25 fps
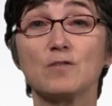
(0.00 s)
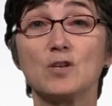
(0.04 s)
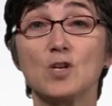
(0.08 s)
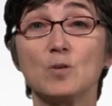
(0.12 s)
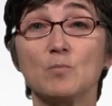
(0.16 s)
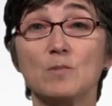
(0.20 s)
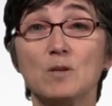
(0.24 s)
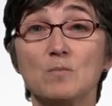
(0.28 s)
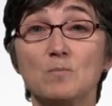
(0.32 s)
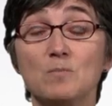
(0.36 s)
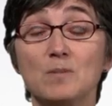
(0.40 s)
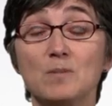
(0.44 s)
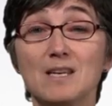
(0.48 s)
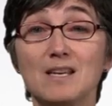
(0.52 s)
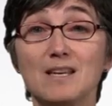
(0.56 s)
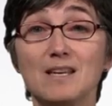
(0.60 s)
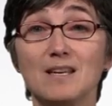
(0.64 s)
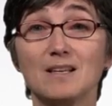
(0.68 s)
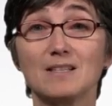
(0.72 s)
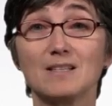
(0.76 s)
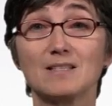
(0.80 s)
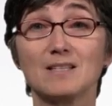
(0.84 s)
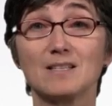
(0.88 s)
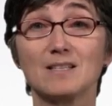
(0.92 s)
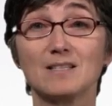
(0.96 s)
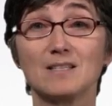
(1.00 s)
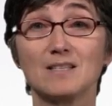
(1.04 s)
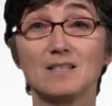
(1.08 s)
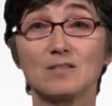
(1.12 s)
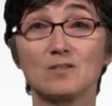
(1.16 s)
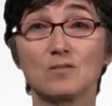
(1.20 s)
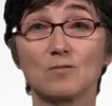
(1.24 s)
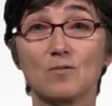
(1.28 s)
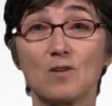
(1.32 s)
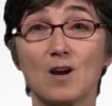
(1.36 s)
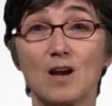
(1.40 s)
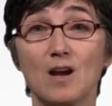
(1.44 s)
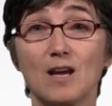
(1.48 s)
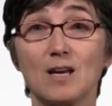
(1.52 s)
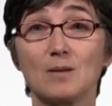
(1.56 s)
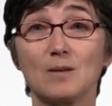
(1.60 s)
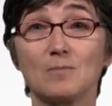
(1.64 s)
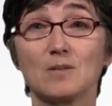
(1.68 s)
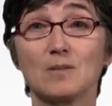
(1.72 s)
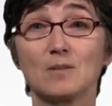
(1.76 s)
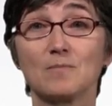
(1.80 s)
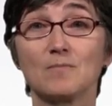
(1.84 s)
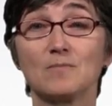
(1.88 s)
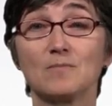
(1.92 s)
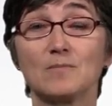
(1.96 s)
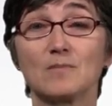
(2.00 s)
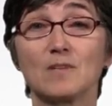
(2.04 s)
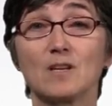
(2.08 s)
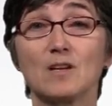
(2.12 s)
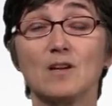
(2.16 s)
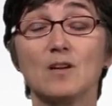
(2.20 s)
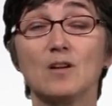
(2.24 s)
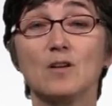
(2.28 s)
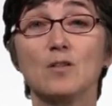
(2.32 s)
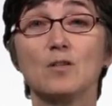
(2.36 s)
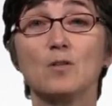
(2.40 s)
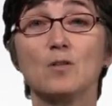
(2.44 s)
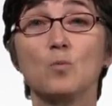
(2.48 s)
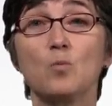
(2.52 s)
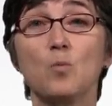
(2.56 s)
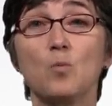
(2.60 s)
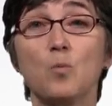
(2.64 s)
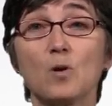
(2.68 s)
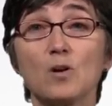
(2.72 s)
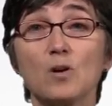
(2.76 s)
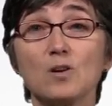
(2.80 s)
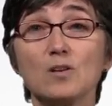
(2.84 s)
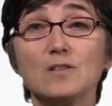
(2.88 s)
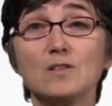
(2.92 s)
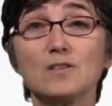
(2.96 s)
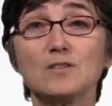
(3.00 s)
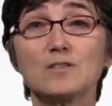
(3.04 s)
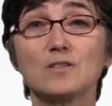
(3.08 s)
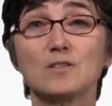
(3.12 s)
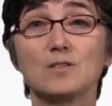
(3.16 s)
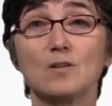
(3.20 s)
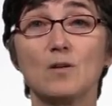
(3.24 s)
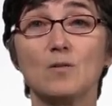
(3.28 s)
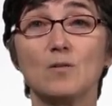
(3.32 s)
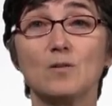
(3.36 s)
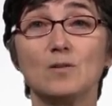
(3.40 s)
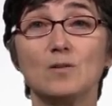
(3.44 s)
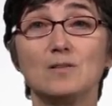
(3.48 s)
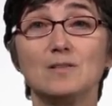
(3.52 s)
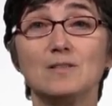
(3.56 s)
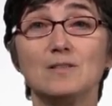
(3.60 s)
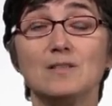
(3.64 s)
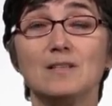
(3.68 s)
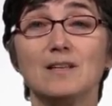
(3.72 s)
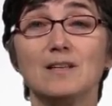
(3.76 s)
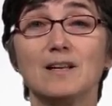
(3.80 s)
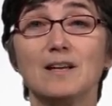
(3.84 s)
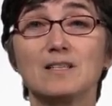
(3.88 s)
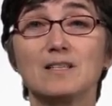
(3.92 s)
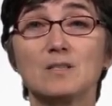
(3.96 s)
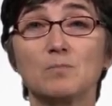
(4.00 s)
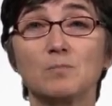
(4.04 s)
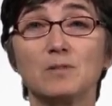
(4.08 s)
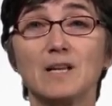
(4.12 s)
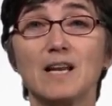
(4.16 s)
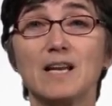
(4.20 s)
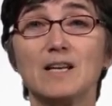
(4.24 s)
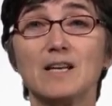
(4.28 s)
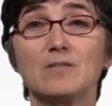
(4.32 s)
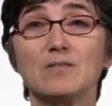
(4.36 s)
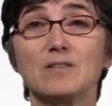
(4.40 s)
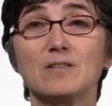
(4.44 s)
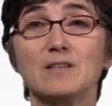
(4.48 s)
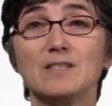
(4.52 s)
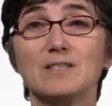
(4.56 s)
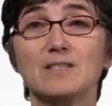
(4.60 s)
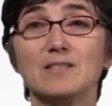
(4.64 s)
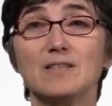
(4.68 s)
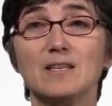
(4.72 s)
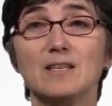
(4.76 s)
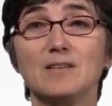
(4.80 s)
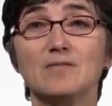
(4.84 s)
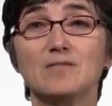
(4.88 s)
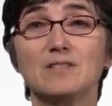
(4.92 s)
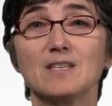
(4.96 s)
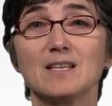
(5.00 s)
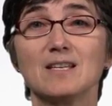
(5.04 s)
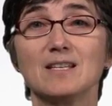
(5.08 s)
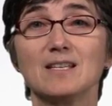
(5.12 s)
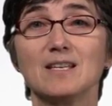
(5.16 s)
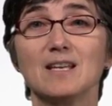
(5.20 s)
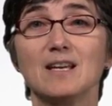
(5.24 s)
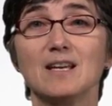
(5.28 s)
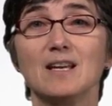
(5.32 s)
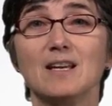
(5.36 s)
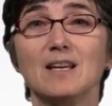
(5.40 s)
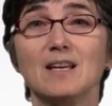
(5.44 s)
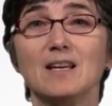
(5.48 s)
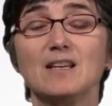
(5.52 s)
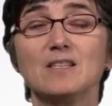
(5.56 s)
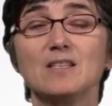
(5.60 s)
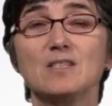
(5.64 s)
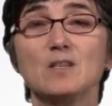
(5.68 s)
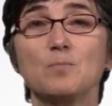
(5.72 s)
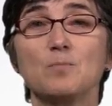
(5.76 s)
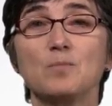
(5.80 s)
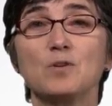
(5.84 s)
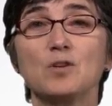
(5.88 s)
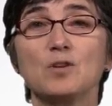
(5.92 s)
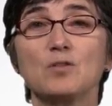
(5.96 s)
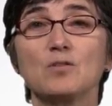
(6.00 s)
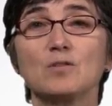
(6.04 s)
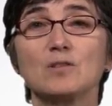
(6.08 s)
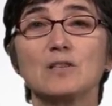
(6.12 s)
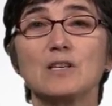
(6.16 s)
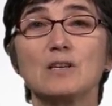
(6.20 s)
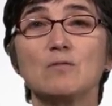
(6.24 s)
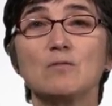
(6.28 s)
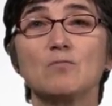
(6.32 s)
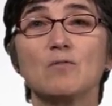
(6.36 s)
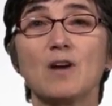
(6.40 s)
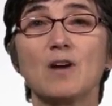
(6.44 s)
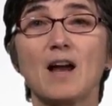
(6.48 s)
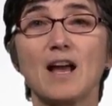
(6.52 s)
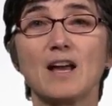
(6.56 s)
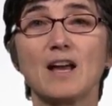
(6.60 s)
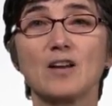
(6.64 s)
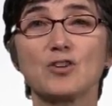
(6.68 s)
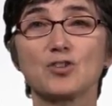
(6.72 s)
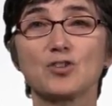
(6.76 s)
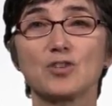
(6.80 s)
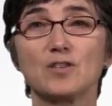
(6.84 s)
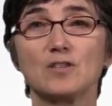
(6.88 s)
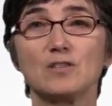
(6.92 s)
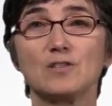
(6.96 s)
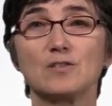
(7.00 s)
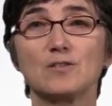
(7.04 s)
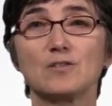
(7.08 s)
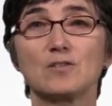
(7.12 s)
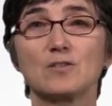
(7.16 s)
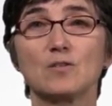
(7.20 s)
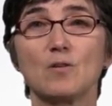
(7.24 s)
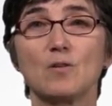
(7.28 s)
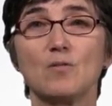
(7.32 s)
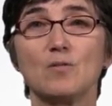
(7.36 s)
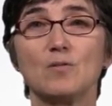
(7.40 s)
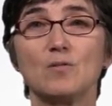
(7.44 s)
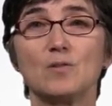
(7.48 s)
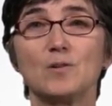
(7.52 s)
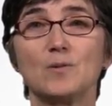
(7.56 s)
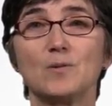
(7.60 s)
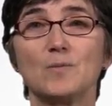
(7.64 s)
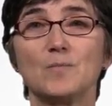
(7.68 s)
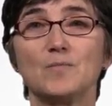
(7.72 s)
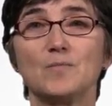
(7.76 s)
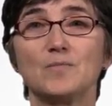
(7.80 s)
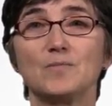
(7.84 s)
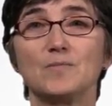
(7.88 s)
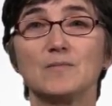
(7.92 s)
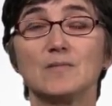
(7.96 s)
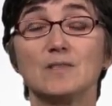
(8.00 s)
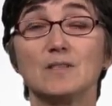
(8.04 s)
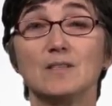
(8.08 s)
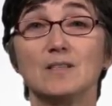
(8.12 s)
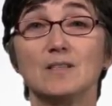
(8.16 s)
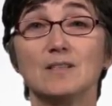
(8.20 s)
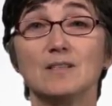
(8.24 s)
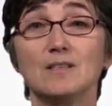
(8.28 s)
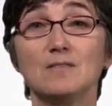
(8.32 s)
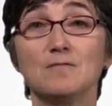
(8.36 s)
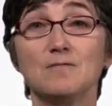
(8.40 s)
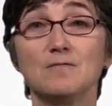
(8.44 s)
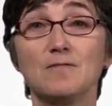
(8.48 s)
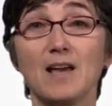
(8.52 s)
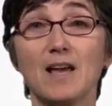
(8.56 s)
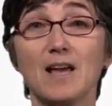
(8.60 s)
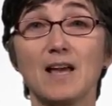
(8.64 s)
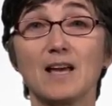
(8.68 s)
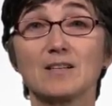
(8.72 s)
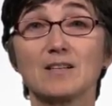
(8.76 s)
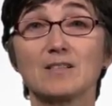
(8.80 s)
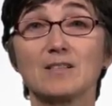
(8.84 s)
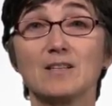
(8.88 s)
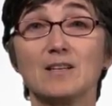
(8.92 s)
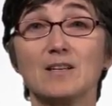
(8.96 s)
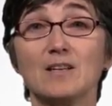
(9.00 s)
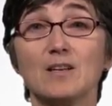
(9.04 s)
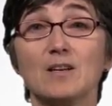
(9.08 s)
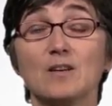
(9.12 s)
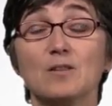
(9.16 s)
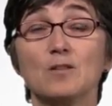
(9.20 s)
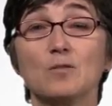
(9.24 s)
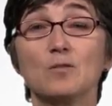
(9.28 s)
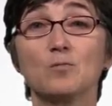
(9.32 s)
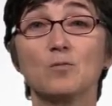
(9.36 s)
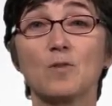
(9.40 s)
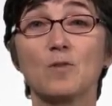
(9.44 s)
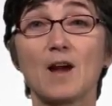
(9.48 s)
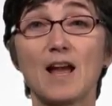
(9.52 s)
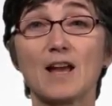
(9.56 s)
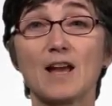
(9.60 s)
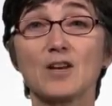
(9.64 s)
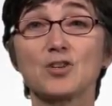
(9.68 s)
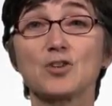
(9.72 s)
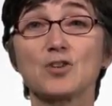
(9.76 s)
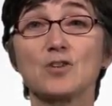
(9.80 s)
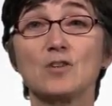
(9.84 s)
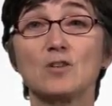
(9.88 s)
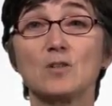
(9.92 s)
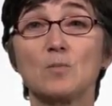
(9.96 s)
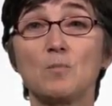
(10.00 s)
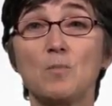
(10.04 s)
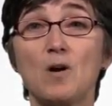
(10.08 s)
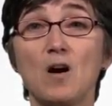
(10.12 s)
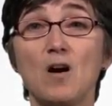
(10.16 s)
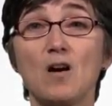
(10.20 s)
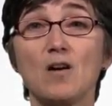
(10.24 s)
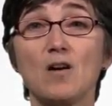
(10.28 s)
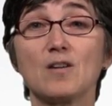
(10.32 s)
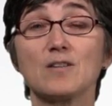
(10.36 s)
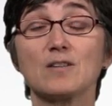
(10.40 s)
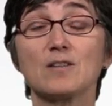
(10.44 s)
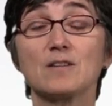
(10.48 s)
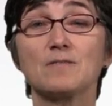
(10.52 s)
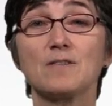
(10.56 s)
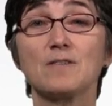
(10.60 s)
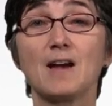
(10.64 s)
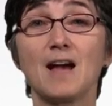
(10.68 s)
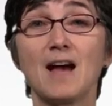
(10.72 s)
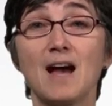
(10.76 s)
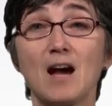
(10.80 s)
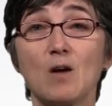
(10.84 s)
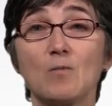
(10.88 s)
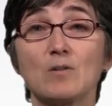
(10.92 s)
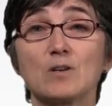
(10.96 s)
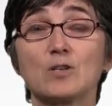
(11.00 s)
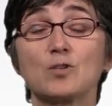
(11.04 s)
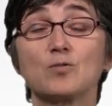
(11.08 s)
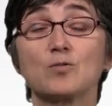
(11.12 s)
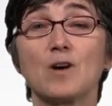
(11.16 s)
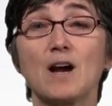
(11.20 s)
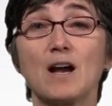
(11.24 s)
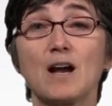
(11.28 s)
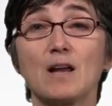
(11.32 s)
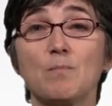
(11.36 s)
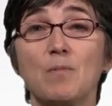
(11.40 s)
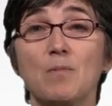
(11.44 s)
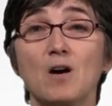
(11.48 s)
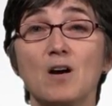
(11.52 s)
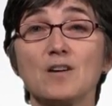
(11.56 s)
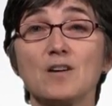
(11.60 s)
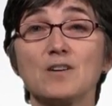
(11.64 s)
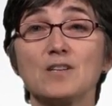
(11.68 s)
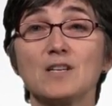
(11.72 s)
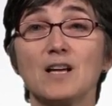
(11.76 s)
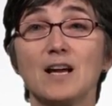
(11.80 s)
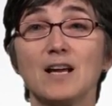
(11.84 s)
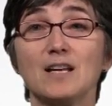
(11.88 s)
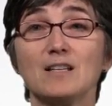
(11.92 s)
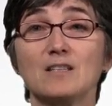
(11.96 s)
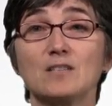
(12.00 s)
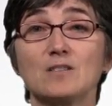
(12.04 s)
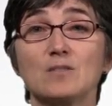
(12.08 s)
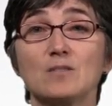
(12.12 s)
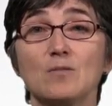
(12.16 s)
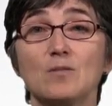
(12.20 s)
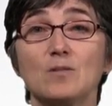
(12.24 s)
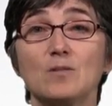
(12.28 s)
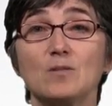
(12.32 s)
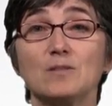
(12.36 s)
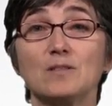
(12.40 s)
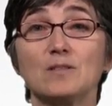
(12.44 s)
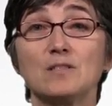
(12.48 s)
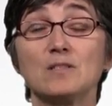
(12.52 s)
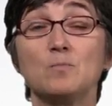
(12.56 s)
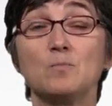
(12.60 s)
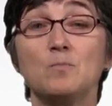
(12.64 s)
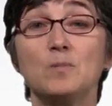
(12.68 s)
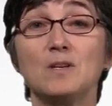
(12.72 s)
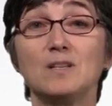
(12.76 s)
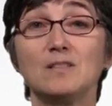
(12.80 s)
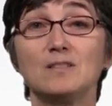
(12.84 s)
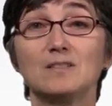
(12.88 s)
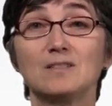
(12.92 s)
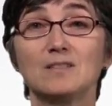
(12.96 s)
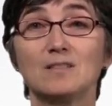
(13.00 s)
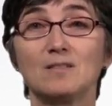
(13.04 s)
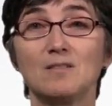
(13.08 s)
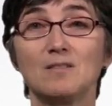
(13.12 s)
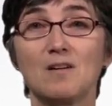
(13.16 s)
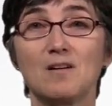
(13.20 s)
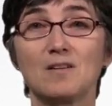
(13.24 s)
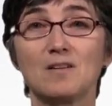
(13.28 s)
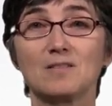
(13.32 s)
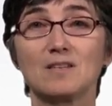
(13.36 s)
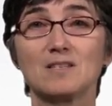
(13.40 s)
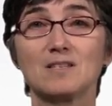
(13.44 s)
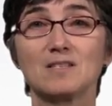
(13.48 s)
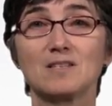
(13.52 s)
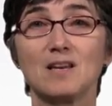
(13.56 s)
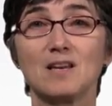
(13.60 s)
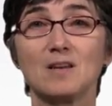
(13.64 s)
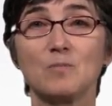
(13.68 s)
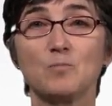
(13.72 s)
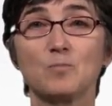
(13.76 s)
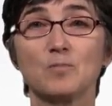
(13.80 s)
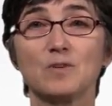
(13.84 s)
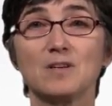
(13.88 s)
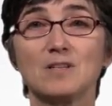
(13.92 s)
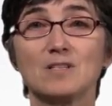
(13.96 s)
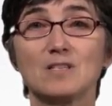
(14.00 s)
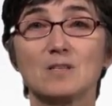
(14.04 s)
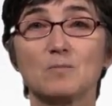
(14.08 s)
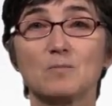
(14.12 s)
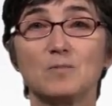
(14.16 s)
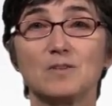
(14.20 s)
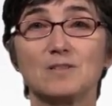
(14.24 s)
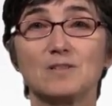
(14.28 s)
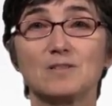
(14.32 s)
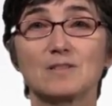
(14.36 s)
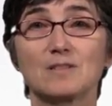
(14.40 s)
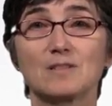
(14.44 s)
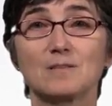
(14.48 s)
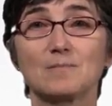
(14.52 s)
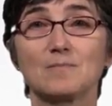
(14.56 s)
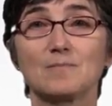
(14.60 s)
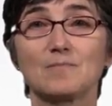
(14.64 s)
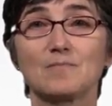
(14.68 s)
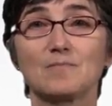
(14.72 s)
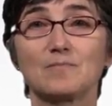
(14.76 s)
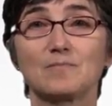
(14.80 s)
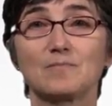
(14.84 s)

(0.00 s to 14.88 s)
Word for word: of human beings is described. The world soul, as Plato conceives it, is a purely rational soul. In fact, the rational part of our tripartite soul is built along the same principles.